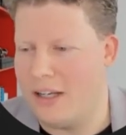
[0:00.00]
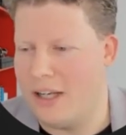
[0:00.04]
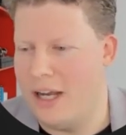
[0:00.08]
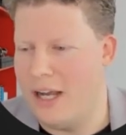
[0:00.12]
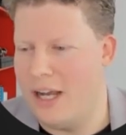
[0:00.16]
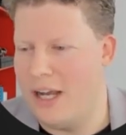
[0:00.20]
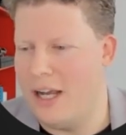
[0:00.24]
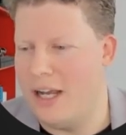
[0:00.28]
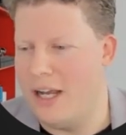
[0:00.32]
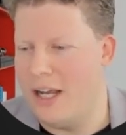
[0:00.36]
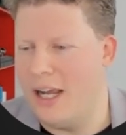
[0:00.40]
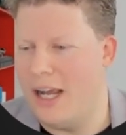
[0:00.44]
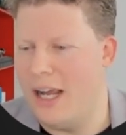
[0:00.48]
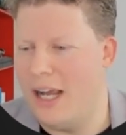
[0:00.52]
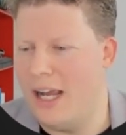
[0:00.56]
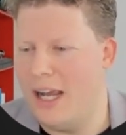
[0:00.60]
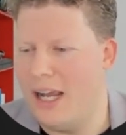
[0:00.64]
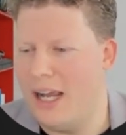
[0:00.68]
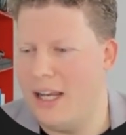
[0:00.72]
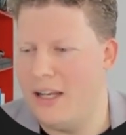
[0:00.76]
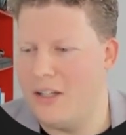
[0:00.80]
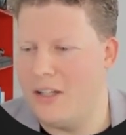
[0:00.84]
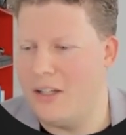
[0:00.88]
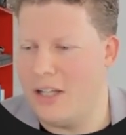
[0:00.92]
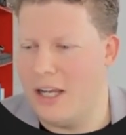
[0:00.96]

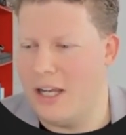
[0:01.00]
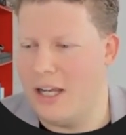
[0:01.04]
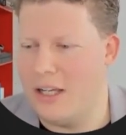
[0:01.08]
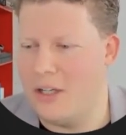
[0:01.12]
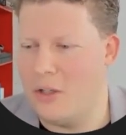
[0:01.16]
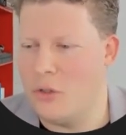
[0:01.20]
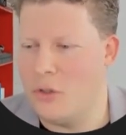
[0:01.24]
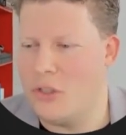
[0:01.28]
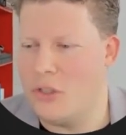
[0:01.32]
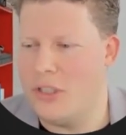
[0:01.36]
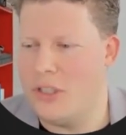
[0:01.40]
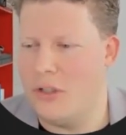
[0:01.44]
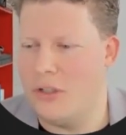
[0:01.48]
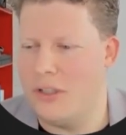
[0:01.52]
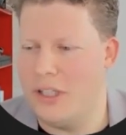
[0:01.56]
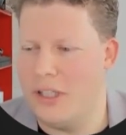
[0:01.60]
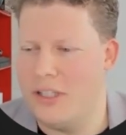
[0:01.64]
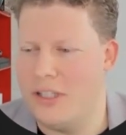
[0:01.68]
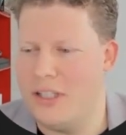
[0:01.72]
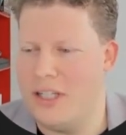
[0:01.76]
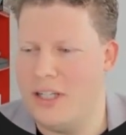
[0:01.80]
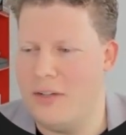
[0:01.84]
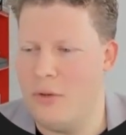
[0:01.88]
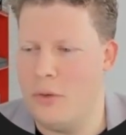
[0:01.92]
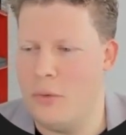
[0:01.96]
And you see on the
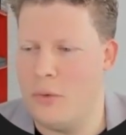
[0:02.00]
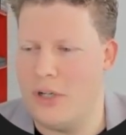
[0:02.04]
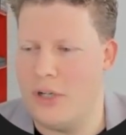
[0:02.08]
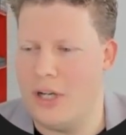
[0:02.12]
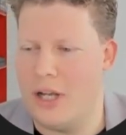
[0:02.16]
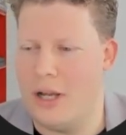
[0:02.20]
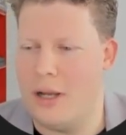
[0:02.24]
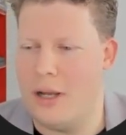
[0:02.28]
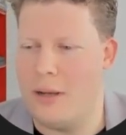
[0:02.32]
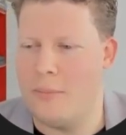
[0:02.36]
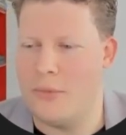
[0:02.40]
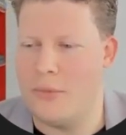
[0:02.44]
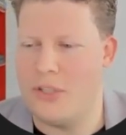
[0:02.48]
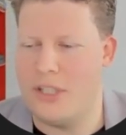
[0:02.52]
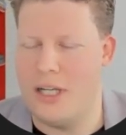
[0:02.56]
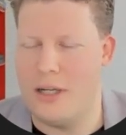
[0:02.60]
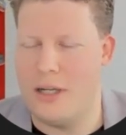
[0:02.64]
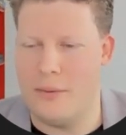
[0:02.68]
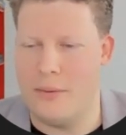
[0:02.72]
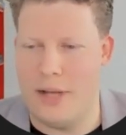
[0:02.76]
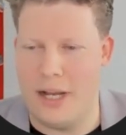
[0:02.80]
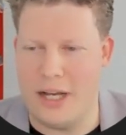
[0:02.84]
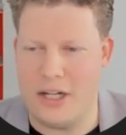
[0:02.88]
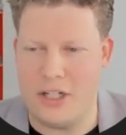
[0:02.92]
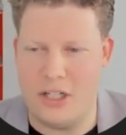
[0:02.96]
TV what I'm seeing.
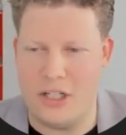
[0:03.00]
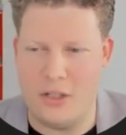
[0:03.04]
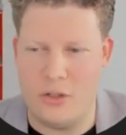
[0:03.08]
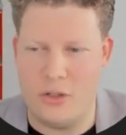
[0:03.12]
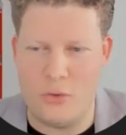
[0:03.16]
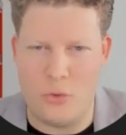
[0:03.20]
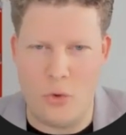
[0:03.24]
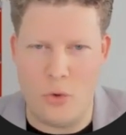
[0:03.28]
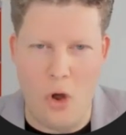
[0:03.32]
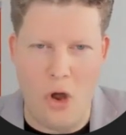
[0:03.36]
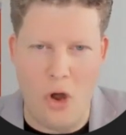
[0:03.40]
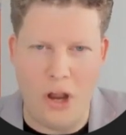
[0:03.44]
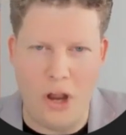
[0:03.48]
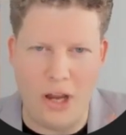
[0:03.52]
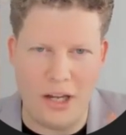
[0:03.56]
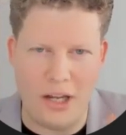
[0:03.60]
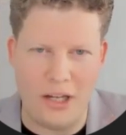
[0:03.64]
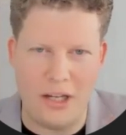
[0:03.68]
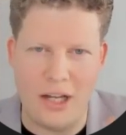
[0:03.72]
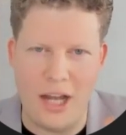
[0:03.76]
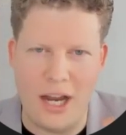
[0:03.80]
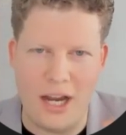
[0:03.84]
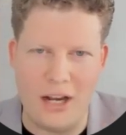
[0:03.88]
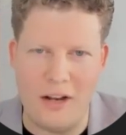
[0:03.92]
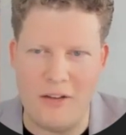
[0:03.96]
I'm actually drawing
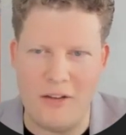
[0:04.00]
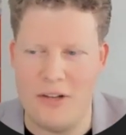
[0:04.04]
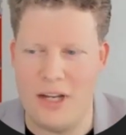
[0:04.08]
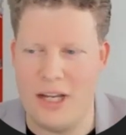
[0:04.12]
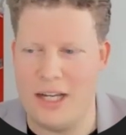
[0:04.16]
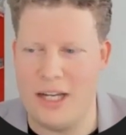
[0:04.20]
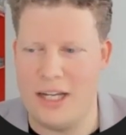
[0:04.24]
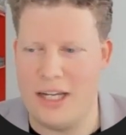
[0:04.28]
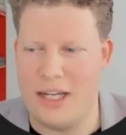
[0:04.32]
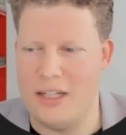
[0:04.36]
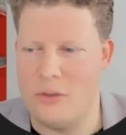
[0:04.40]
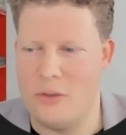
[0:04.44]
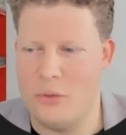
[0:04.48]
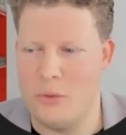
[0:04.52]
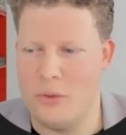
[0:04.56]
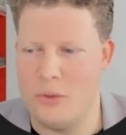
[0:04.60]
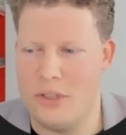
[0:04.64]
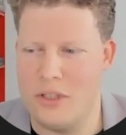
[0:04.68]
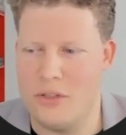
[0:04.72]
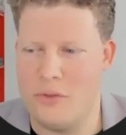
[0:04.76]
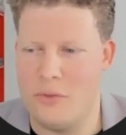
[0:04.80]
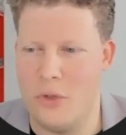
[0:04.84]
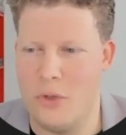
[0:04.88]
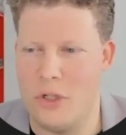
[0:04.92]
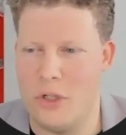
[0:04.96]
kind of like into
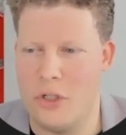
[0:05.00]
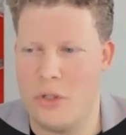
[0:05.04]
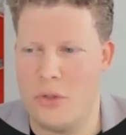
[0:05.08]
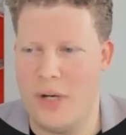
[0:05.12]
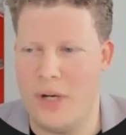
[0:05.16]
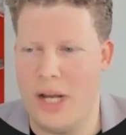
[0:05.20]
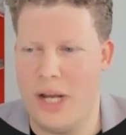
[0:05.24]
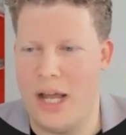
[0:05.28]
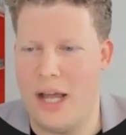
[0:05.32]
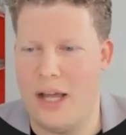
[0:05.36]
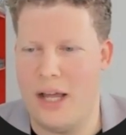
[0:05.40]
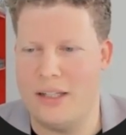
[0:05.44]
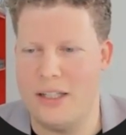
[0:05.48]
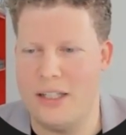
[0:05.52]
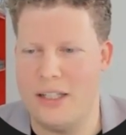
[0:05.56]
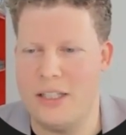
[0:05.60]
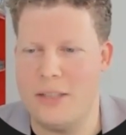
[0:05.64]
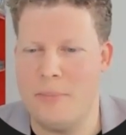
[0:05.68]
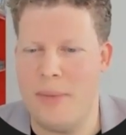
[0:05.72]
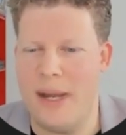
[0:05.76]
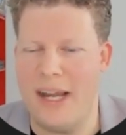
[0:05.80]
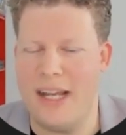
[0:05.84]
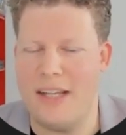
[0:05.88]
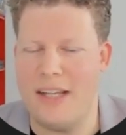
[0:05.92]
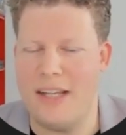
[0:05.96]
this virtual reality
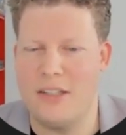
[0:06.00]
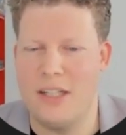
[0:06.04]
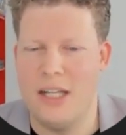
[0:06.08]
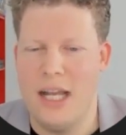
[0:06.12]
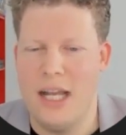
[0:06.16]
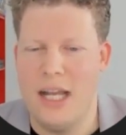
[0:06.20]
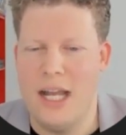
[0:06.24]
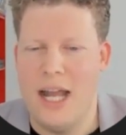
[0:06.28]
space.